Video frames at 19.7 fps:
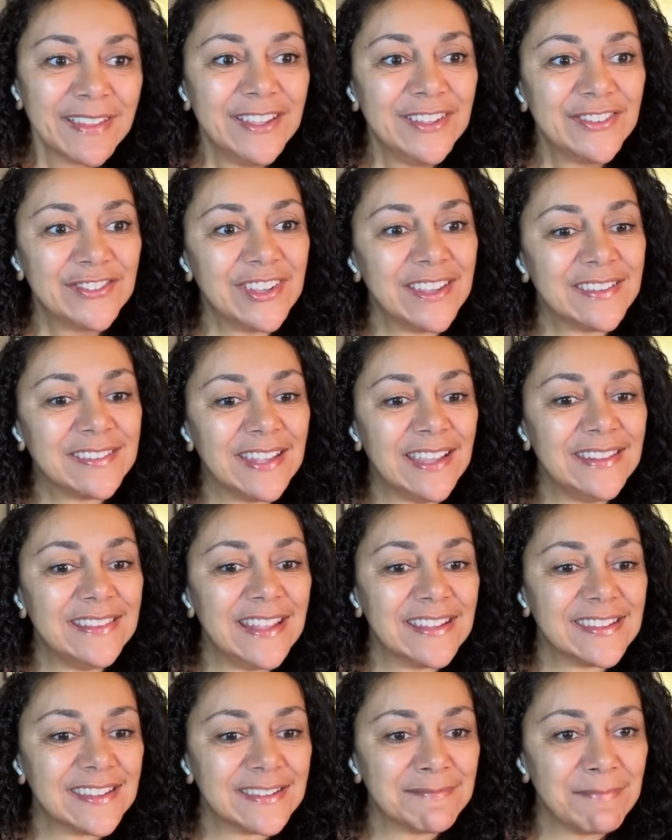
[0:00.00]
She said,
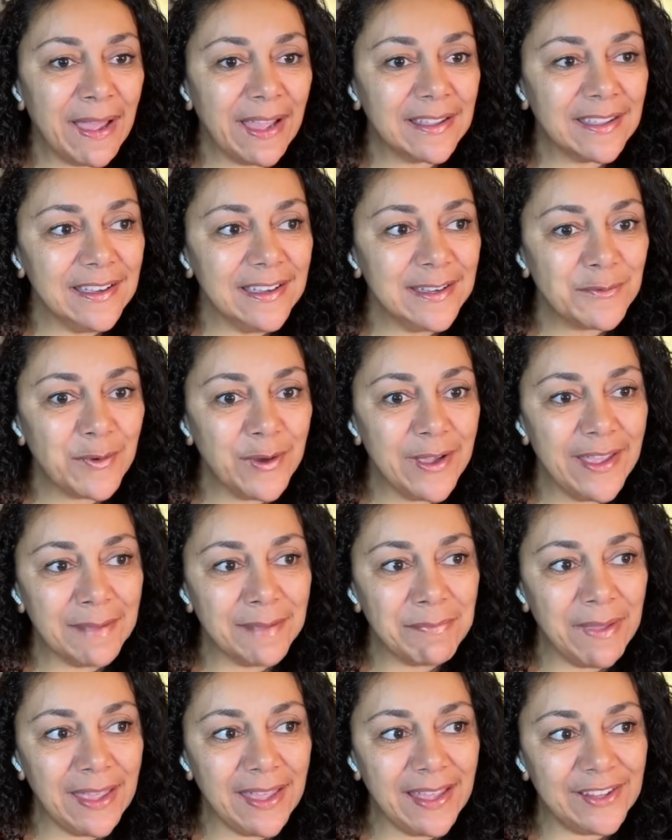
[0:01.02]
this is my good wig,
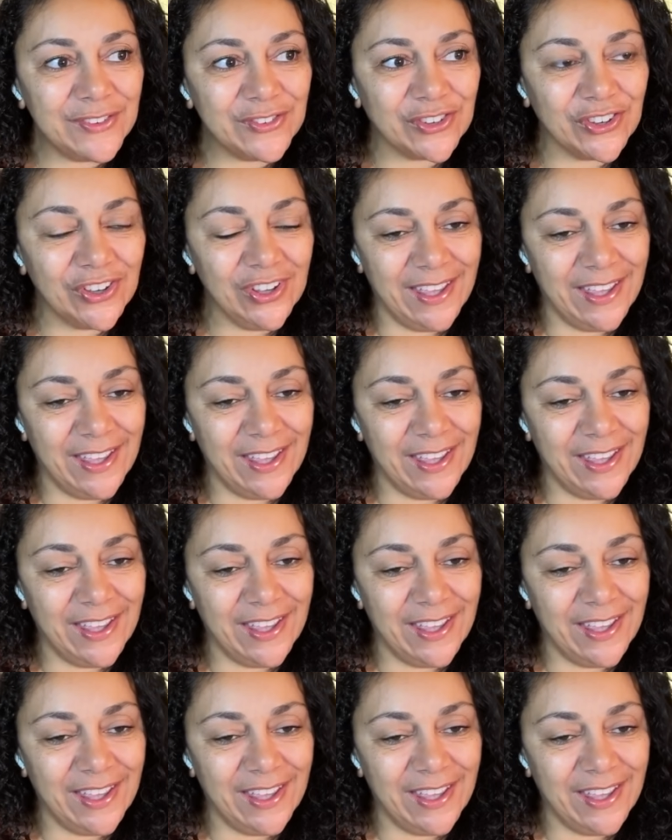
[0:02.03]
bitch.